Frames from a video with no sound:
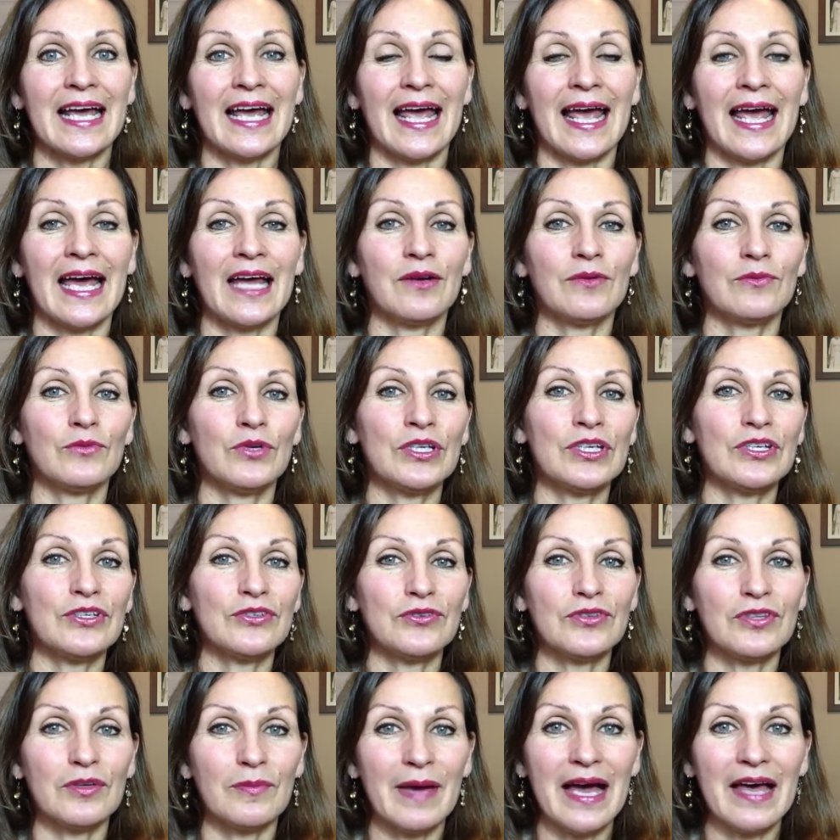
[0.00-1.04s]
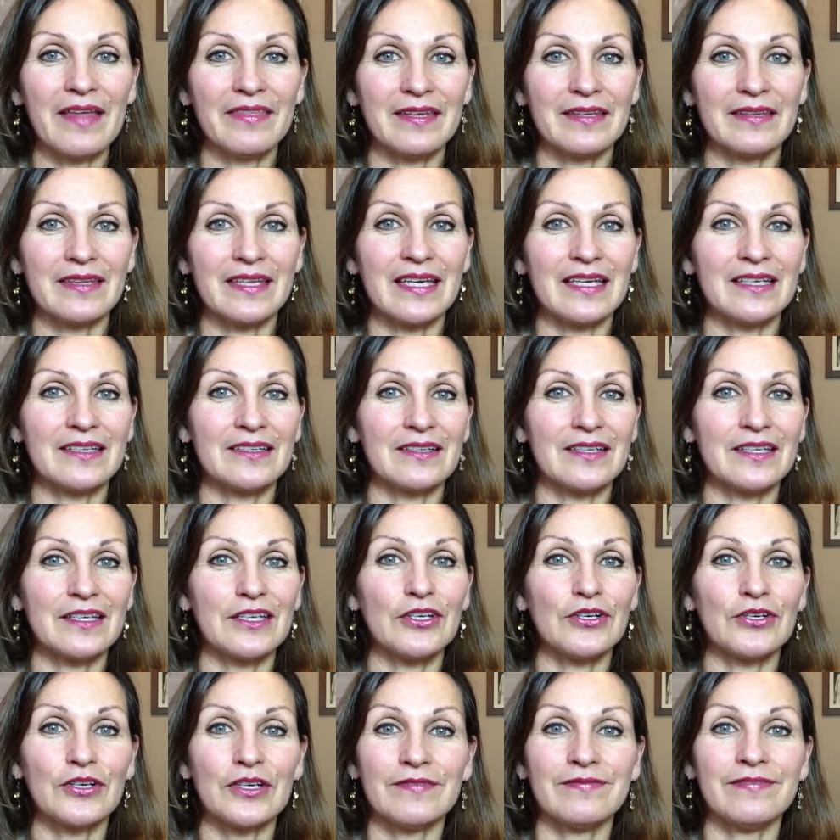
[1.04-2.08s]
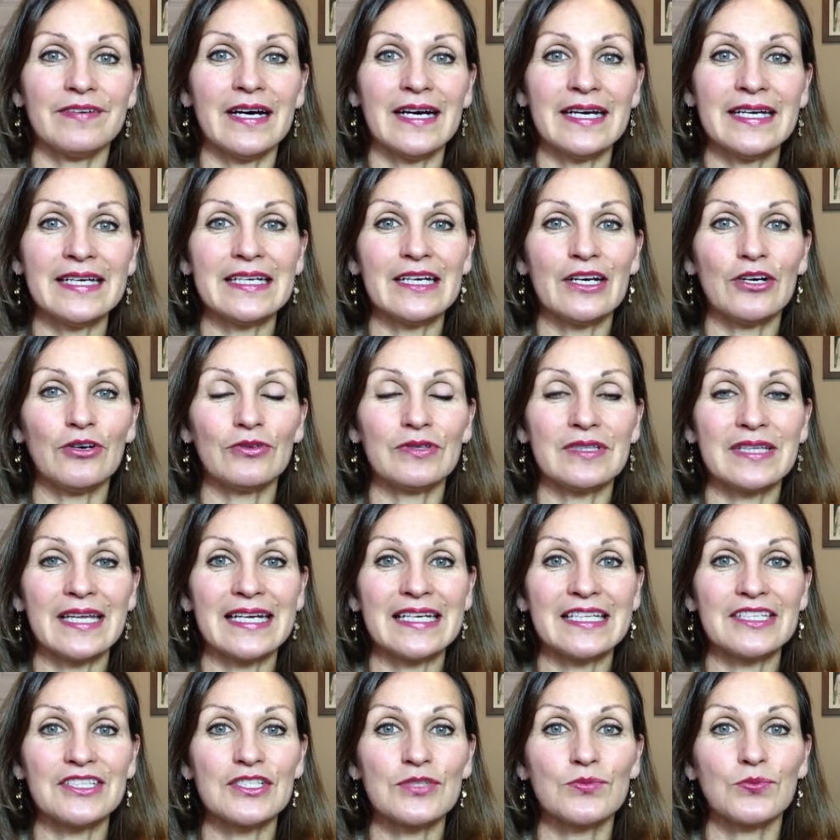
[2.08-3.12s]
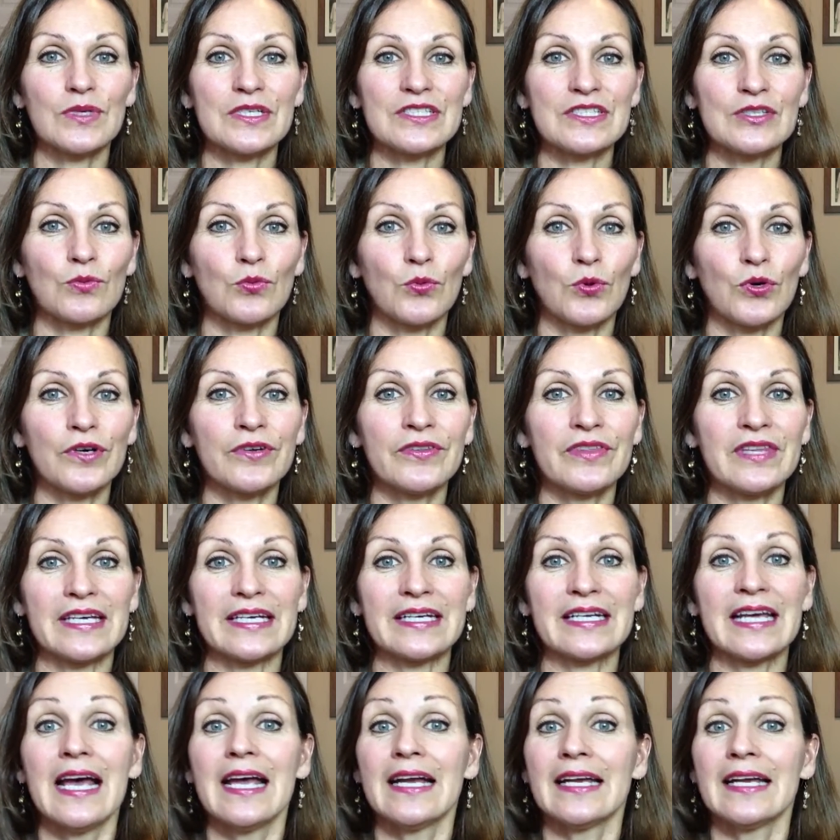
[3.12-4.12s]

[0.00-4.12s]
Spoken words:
And when you do the math at the end of the year, you find out that it just wasn't worth it.